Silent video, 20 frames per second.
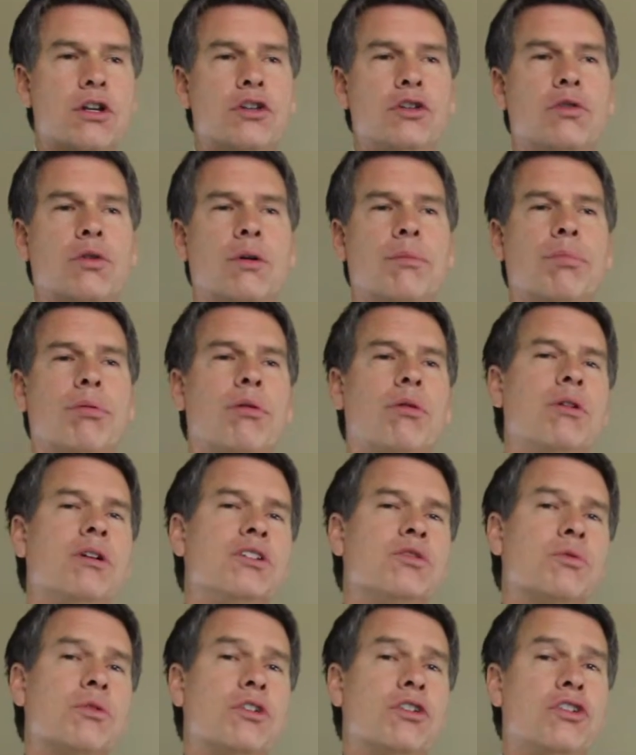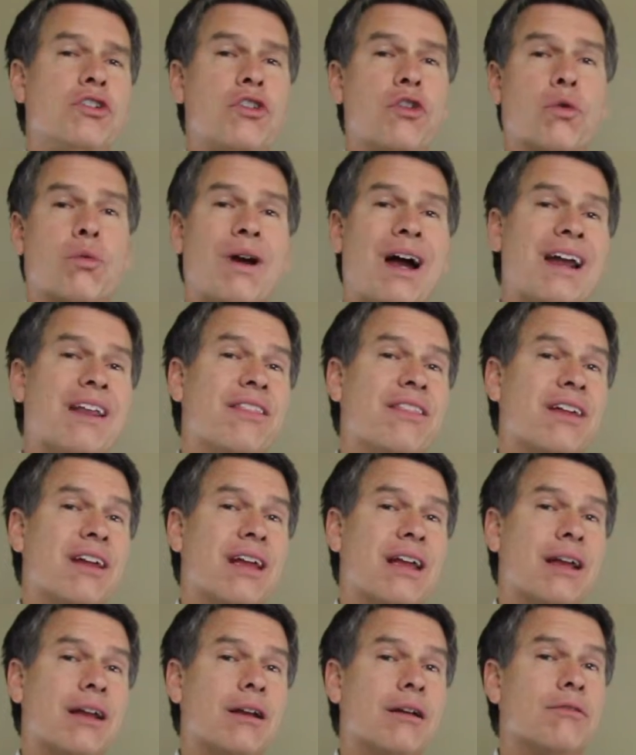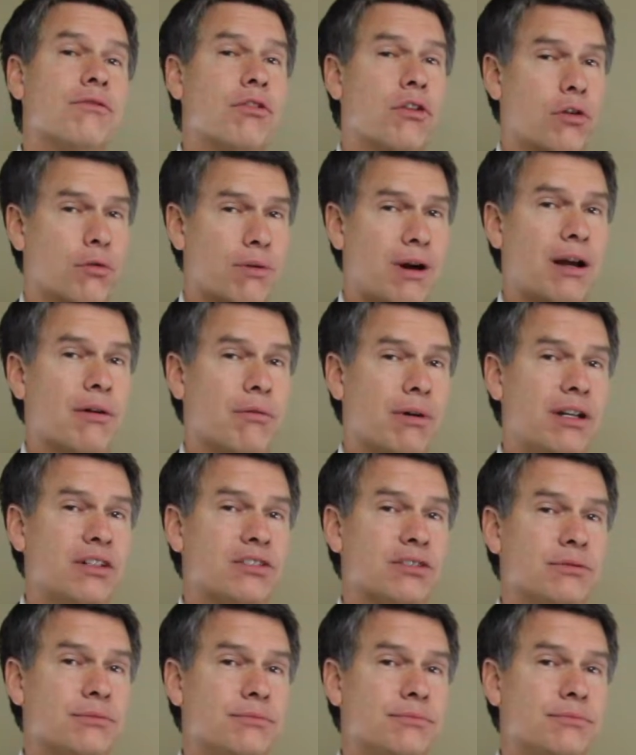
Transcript: Do employees want to do the right thing for the right reason?